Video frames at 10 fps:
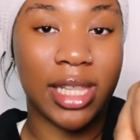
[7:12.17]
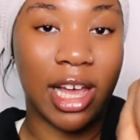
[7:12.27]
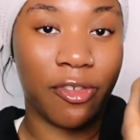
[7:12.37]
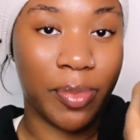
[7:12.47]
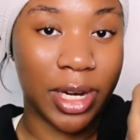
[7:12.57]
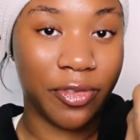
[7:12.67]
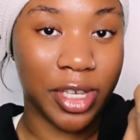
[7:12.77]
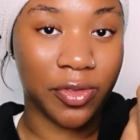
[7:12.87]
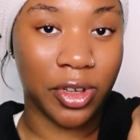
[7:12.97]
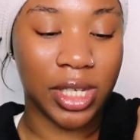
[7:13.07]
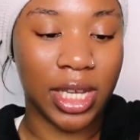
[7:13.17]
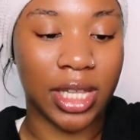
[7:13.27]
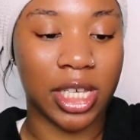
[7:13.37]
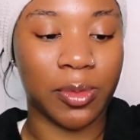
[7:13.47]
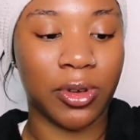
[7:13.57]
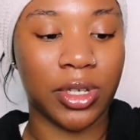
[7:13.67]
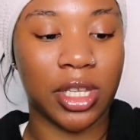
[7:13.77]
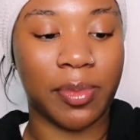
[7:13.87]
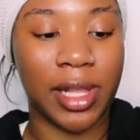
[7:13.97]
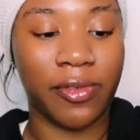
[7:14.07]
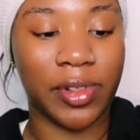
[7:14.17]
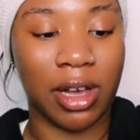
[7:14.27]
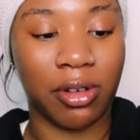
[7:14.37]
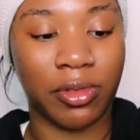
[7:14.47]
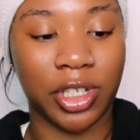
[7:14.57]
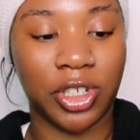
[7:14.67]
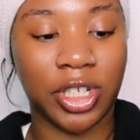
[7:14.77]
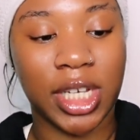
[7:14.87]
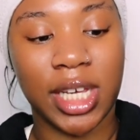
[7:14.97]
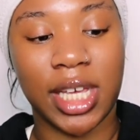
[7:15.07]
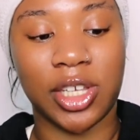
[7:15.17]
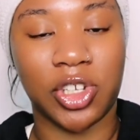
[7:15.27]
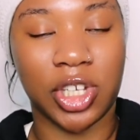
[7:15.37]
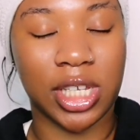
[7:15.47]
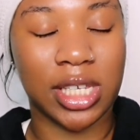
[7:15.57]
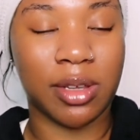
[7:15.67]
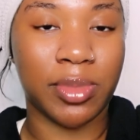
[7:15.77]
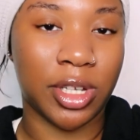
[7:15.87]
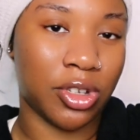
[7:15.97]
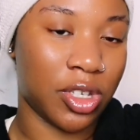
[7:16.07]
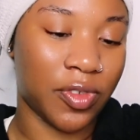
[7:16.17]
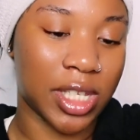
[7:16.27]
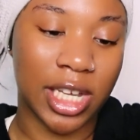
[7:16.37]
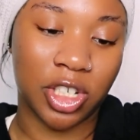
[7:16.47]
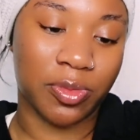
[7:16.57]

have benefits for your skin as opposed to plain flour, which is just simply used for texture